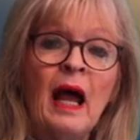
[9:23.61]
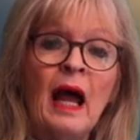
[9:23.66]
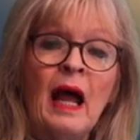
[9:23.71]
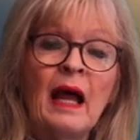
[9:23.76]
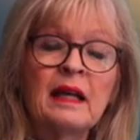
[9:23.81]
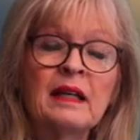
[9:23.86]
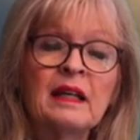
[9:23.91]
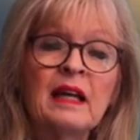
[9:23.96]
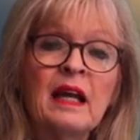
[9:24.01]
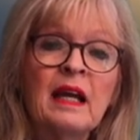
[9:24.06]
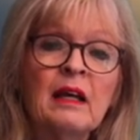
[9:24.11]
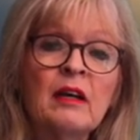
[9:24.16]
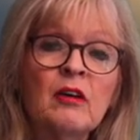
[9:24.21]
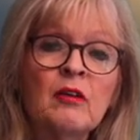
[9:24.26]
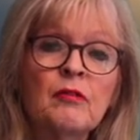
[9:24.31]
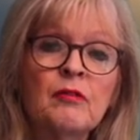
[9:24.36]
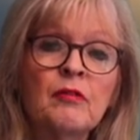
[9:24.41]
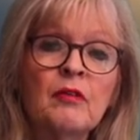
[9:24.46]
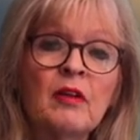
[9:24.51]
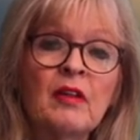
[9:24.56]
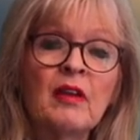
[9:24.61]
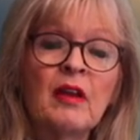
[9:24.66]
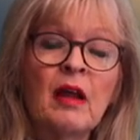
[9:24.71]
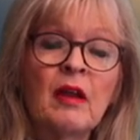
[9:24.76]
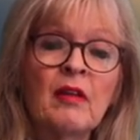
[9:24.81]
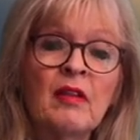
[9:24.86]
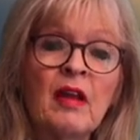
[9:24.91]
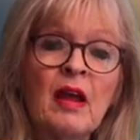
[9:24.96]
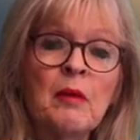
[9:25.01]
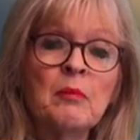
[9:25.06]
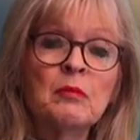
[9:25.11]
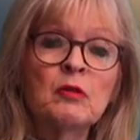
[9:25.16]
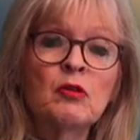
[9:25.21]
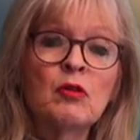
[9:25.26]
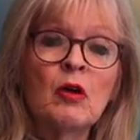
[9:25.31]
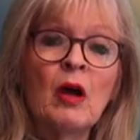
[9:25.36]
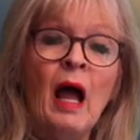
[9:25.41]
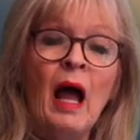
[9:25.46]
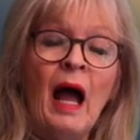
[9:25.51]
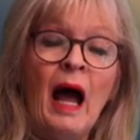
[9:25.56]
It needed for them
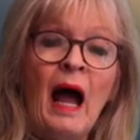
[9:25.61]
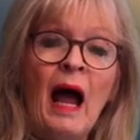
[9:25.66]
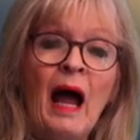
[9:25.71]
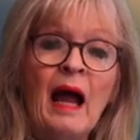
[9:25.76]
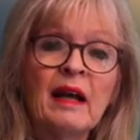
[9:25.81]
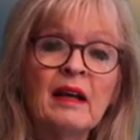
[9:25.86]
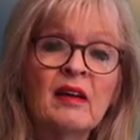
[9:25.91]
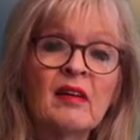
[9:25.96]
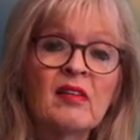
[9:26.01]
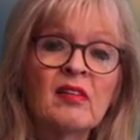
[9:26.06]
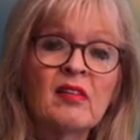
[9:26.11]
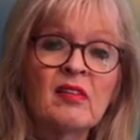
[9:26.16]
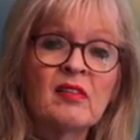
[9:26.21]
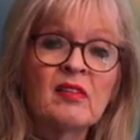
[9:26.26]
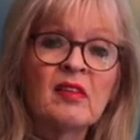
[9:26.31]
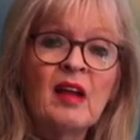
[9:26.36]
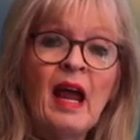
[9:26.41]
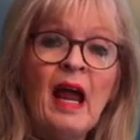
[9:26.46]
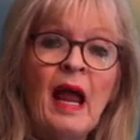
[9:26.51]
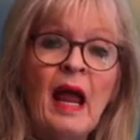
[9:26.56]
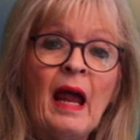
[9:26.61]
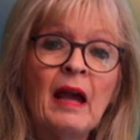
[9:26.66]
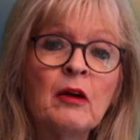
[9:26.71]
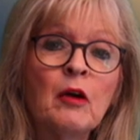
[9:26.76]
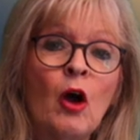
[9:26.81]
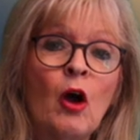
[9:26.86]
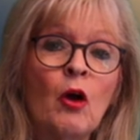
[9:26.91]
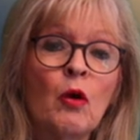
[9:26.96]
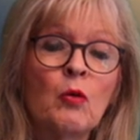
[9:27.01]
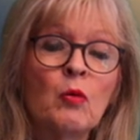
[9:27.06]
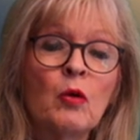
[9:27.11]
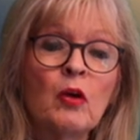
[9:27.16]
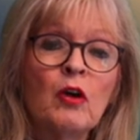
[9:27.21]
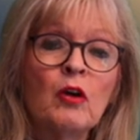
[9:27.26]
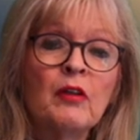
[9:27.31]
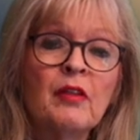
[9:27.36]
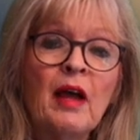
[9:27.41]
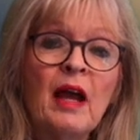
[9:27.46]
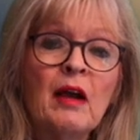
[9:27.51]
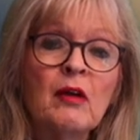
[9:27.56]
to understand,
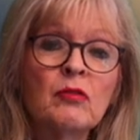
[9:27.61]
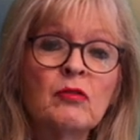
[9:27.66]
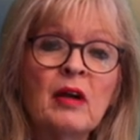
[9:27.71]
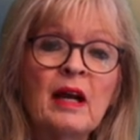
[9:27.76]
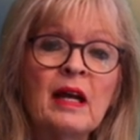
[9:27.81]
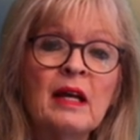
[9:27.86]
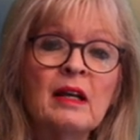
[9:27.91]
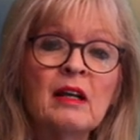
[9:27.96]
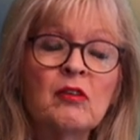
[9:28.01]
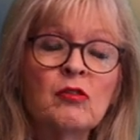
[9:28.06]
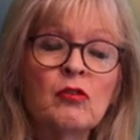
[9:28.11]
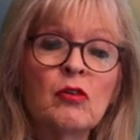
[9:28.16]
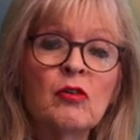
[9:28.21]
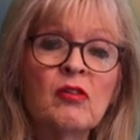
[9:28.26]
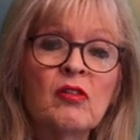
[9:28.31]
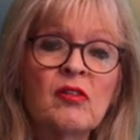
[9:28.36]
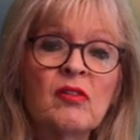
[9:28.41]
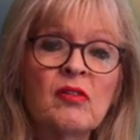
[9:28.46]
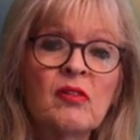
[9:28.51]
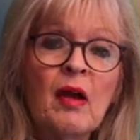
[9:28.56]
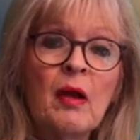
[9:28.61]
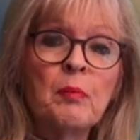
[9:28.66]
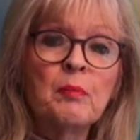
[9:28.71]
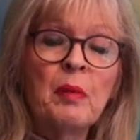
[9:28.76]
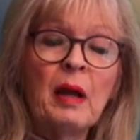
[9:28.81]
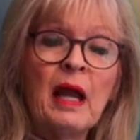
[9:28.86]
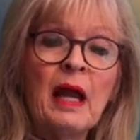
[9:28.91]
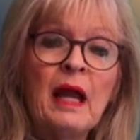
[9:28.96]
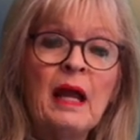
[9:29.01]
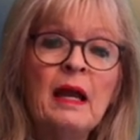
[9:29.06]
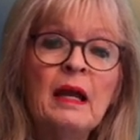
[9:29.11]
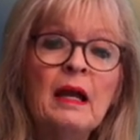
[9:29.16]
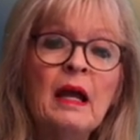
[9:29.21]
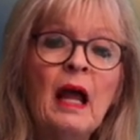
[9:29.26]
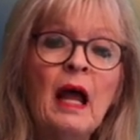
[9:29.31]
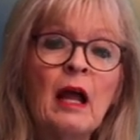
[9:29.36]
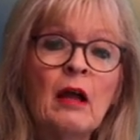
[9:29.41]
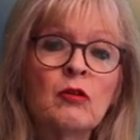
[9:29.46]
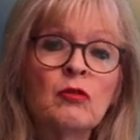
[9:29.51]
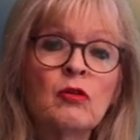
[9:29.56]
were they ready to step
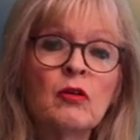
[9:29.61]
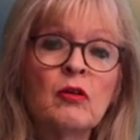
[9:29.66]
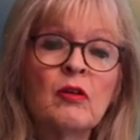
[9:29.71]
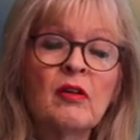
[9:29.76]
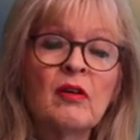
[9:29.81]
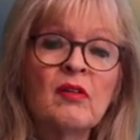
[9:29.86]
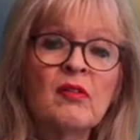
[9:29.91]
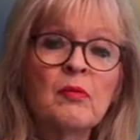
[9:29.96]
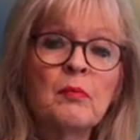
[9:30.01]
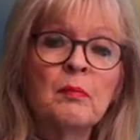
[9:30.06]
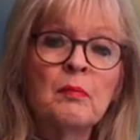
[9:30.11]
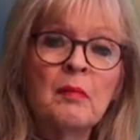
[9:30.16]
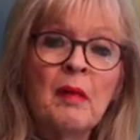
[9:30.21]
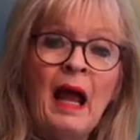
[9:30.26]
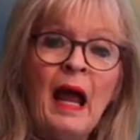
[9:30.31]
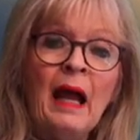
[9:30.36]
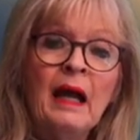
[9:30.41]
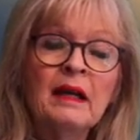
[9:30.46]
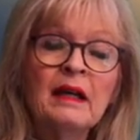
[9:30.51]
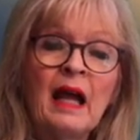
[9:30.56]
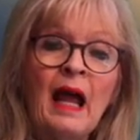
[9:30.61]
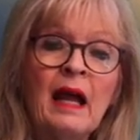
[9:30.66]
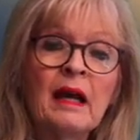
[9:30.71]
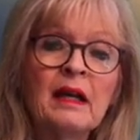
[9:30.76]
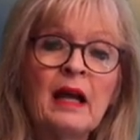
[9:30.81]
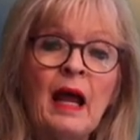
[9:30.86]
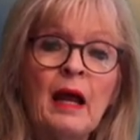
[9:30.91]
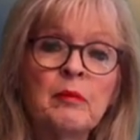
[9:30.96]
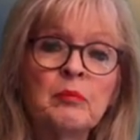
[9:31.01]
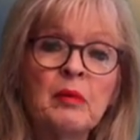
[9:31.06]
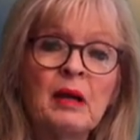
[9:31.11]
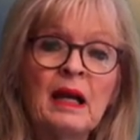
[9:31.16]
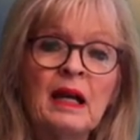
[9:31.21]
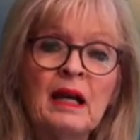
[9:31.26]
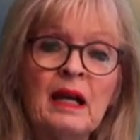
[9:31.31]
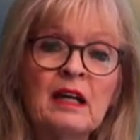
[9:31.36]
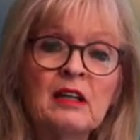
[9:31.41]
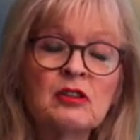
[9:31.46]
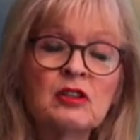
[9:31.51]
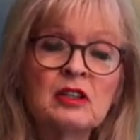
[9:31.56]
into this mandate and be
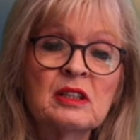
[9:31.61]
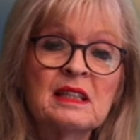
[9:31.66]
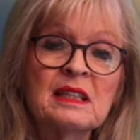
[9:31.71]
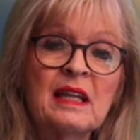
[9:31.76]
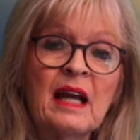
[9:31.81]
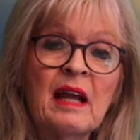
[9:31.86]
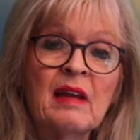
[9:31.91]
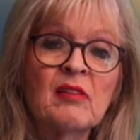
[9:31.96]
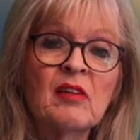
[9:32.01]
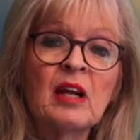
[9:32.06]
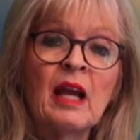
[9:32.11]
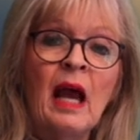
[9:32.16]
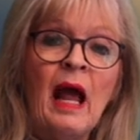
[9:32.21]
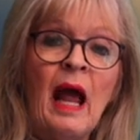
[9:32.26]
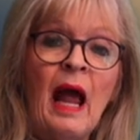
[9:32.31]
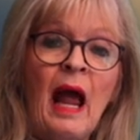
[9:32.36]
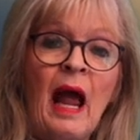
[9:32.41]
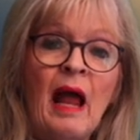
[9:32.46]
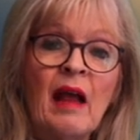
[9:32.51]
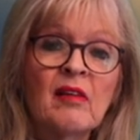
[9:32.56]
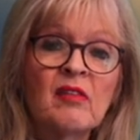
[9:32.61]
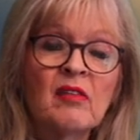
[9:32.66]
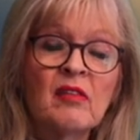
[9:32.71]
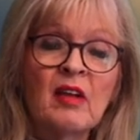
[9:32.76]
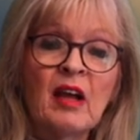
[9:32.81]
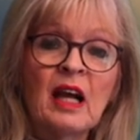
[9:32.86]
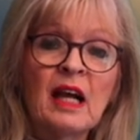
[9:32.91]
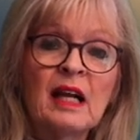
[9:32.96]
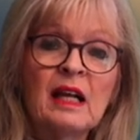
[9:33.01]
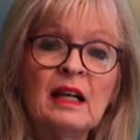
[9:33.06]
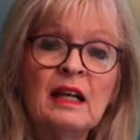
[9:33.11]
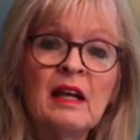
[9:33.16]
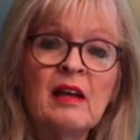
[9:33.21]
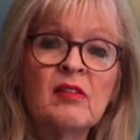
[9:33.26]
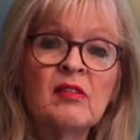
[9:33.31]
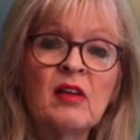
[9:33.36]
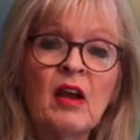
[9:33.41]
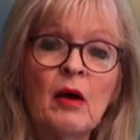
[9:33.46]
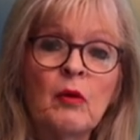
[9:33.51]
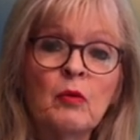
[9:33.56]
legislated as the
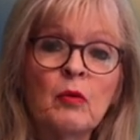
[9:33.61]
ecclesia?